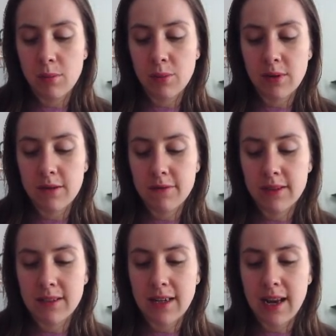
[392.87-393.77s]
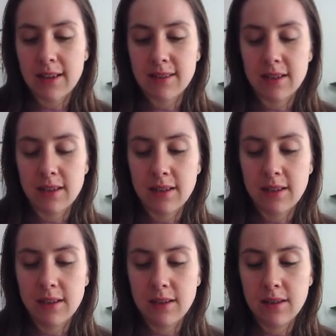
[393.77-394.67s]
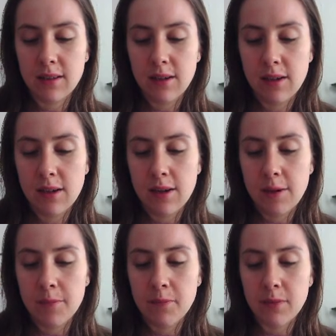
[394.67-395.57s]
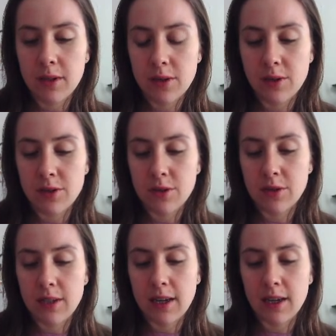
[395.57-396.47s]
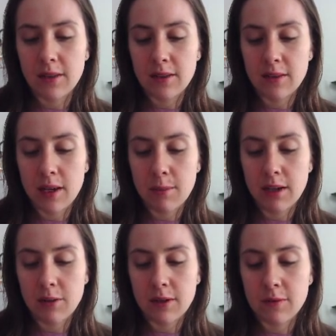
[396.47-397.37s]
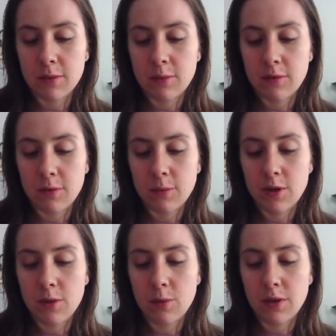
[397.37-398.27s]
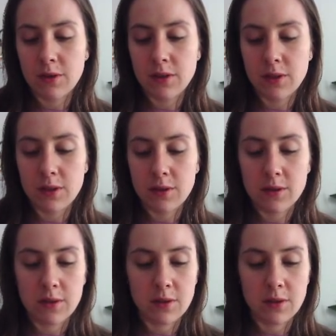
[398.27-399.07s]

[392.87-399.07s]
But if it's elastic, you should get the same increase from Q1 to Q2.